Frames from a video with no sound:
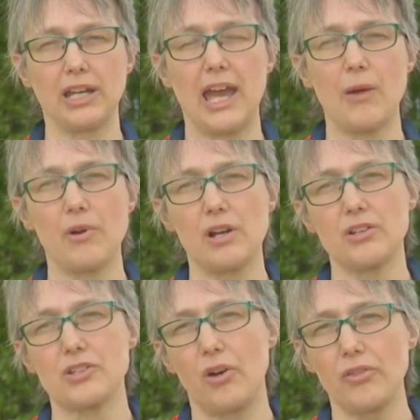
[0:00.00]
care
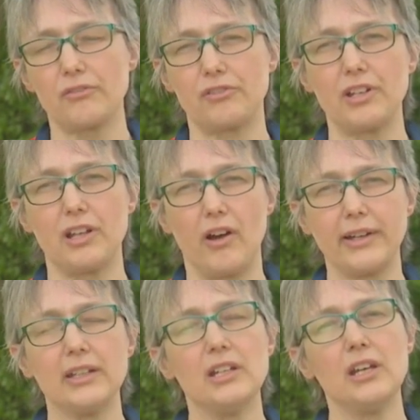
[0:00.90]
workers on the front
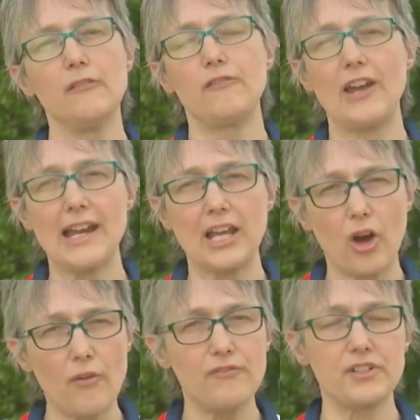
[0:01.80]
line, feeling
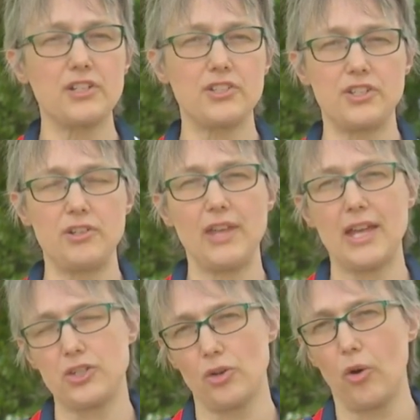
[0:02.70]
confident to do
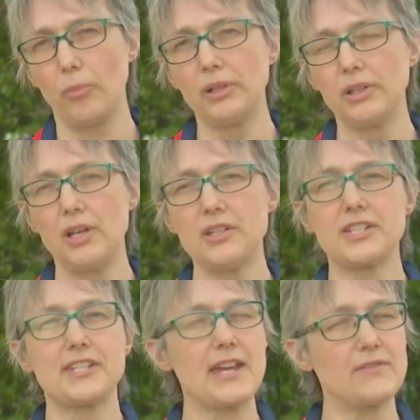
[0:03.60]
their job,
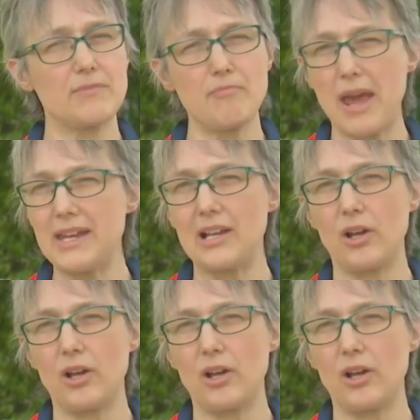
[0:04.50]
to save as many